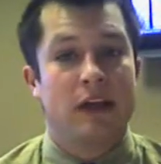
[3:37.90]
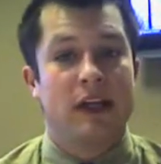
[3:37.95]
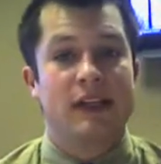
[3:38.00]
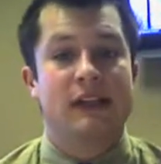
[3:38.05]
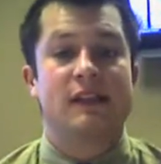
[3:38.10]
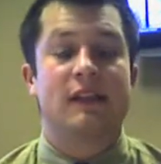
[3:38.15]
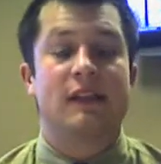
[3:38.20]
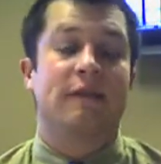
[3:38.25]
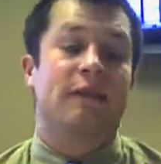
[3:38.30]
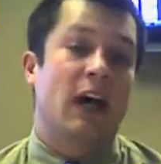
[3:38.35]

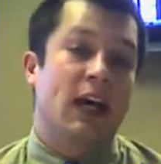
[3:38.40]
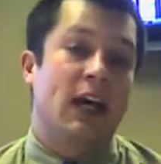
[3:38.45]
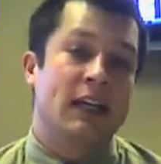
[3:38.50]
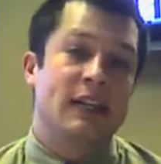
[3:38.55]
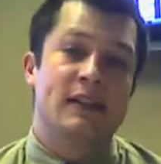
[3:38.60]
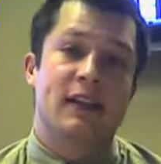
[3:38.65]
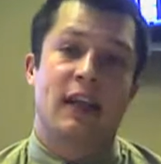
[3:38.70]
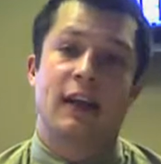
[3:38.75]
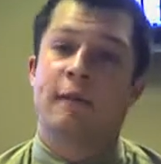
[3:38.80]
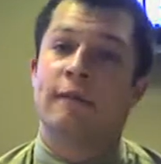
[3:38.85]
This
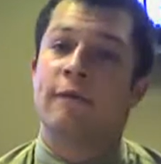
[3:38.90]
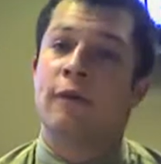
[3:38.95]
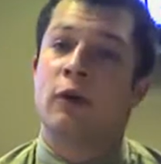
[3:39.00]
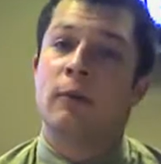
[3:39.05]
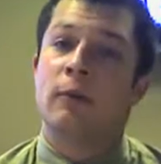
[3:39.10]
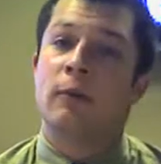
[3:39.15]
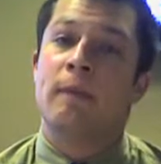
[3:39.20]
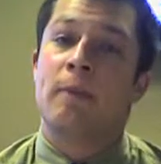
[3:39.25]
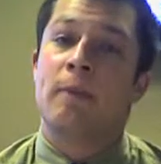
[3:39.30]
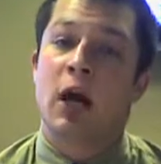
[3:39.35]
device and
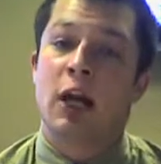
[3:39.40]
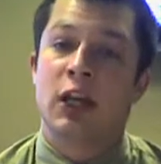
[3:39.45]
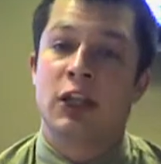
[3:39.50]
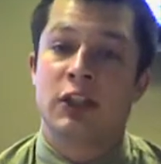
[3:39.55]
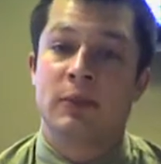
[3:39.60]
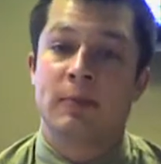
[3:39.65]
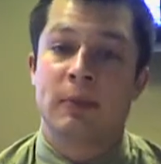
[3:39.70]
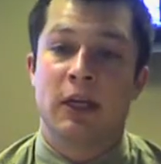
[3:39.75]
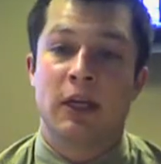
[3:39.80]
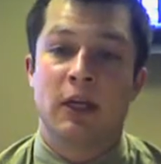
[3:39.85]
form of
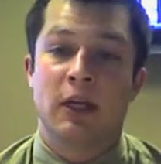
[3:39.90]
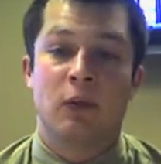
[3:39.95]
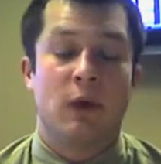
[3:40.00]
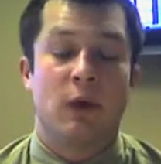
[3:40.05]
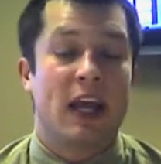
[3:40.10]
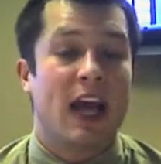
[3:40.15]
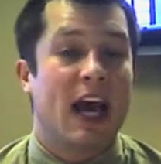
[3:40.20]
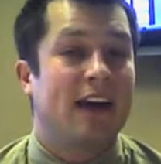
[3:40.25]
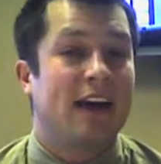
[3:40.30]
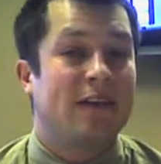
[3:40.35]
punishment
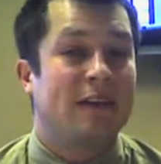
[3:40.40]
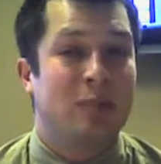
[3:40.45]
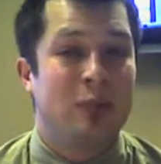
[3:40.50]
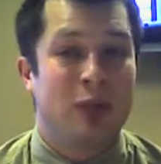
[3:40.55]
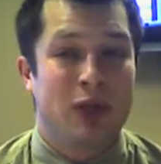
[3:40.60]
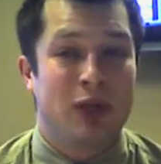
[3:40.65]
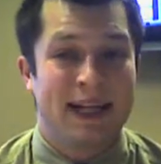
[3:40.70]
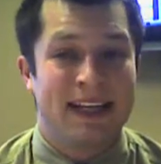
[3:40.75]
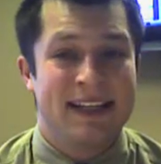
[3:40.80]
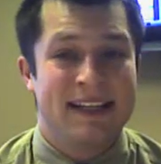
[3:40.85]
we have in
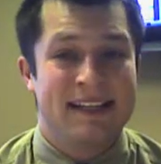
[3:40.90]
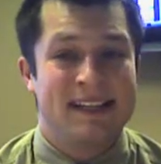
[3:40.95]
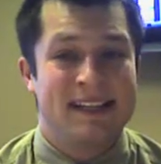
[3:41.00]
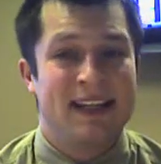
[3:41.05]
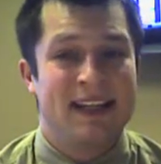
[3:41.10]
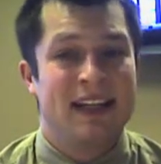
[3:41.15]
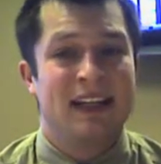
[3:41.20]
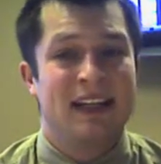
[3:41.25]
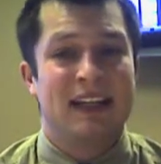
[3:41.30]
place